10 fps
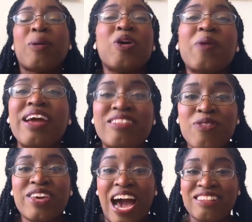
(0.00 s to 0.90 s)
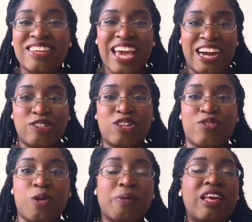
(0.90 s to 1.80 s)
you guys have got to catch the
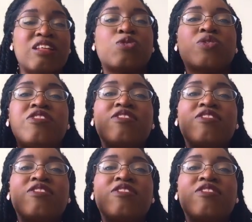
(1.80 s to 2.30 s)
replay. This was